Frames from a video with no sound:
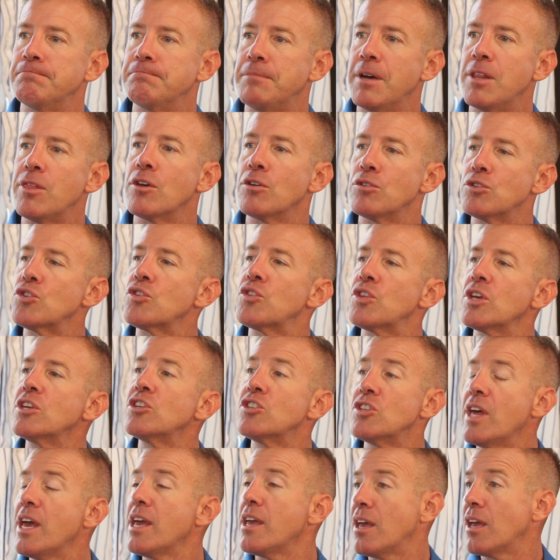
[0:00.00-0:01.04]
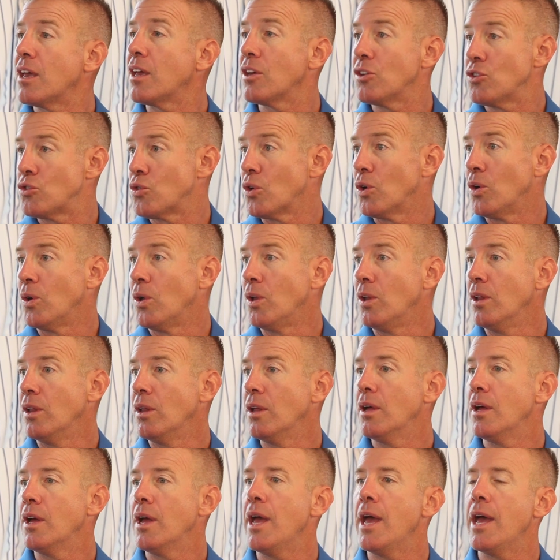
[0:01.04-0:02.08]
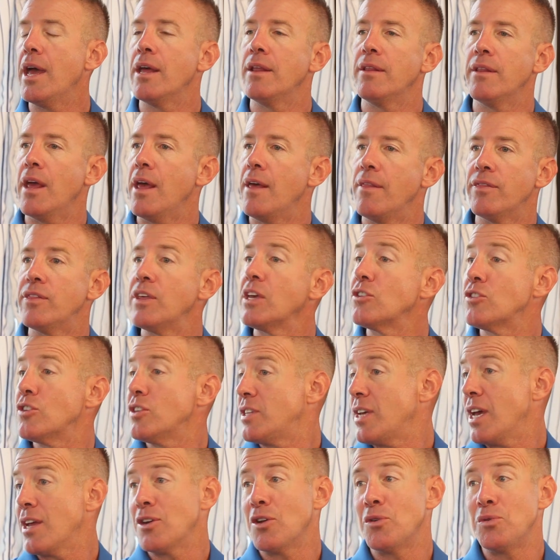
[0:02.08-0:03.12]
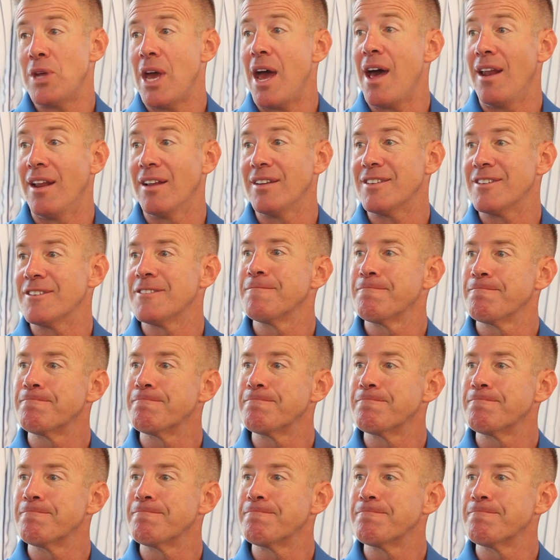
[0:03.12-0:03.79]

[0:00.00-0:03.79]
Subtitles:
those are things they can control and things that take no talent.